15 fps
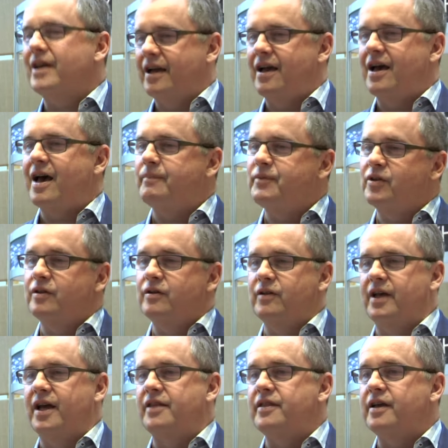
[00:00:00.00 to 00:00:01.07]
Yeah,
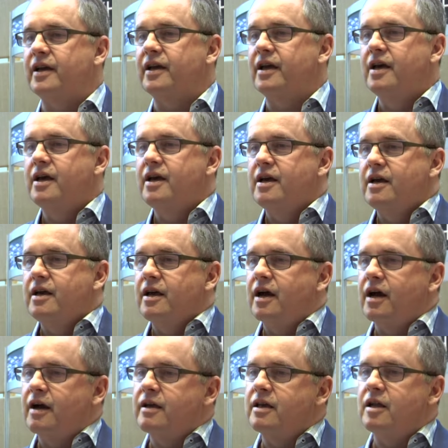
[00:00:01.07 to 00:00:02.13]
absolutely. I think
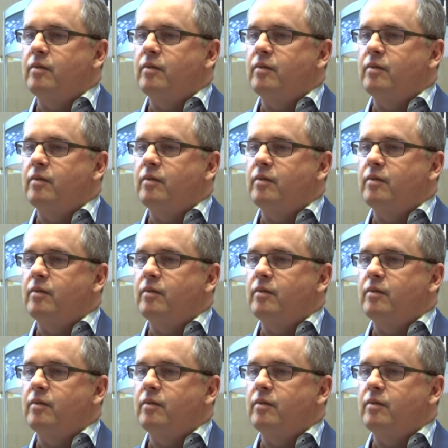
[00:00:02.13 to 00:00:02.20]
uh, you